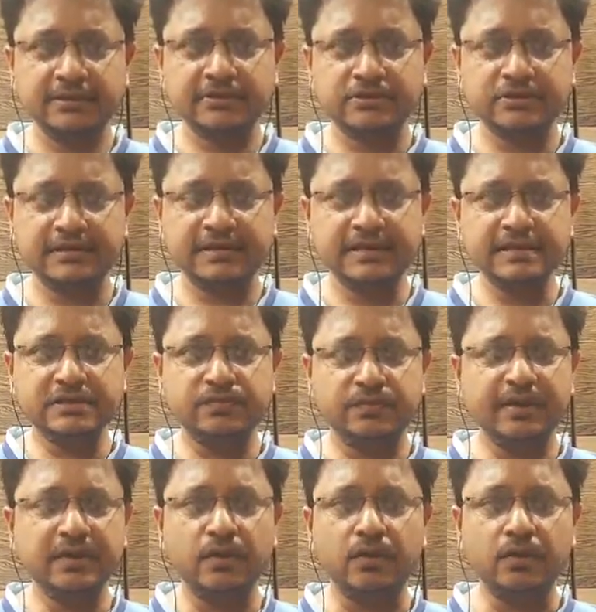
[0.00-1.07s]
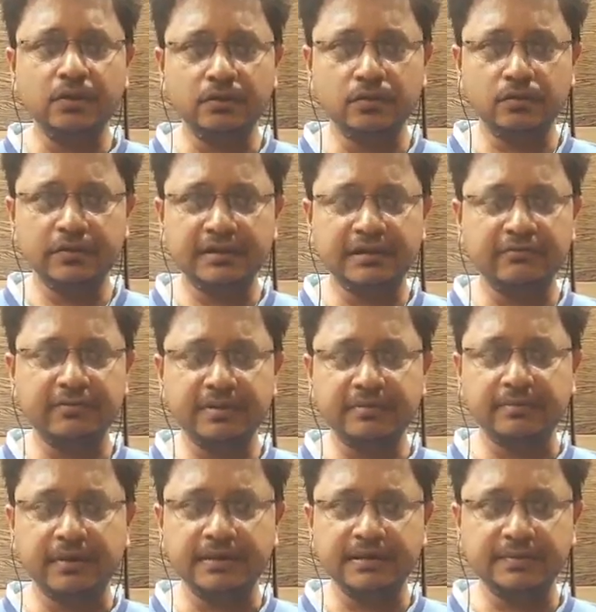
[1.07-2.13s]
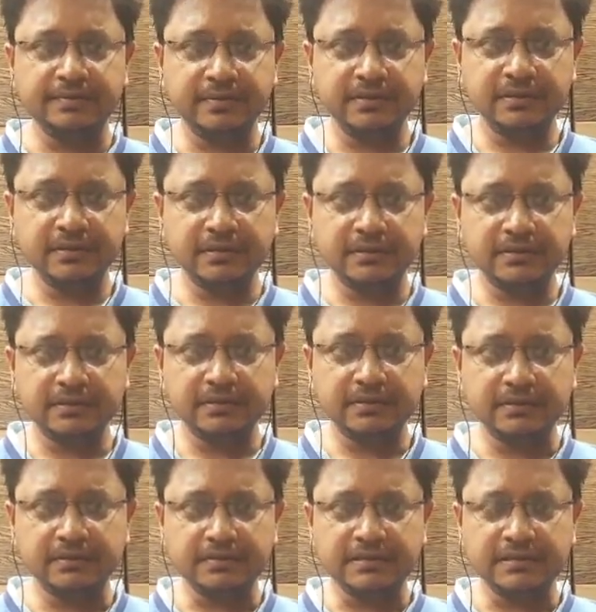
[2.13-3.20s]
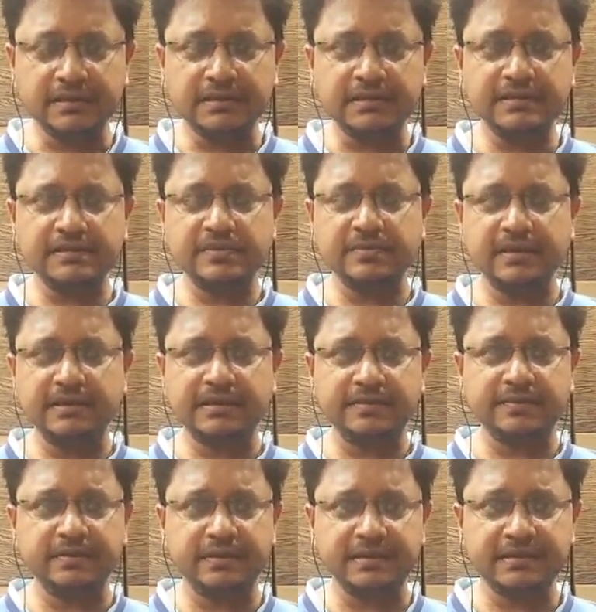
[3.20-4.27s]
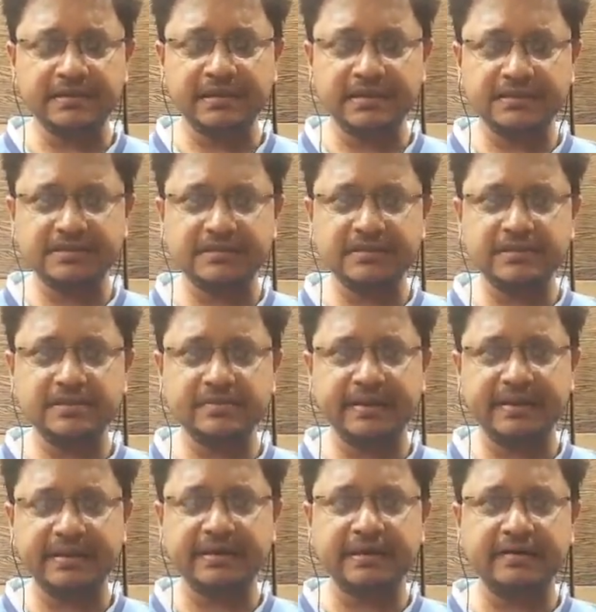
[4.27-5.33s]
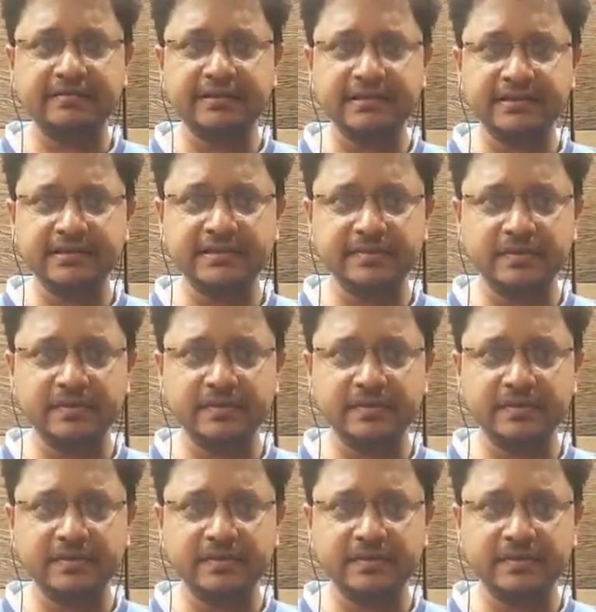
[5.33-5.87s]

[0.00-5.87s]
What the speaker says: So these, we all know, there have been multiple studies, multiple discussions, media coverages